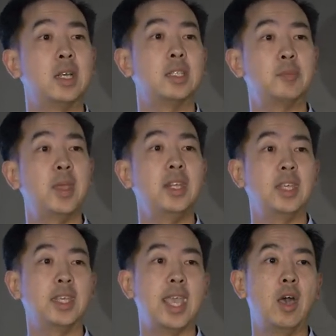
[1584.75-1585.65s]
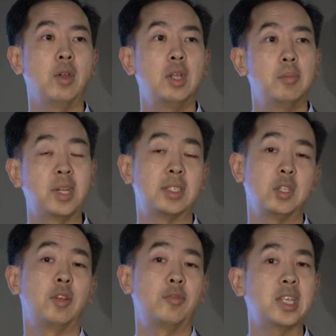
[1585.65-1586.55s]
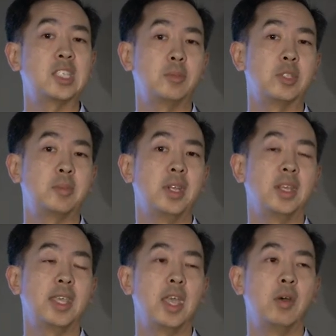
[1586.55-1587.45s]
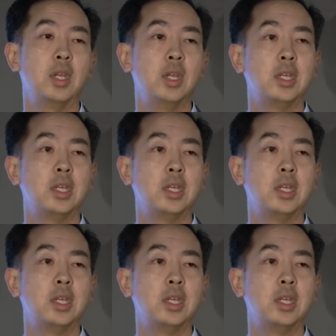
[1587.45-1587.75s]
spending account, but it's still a flexible spending account,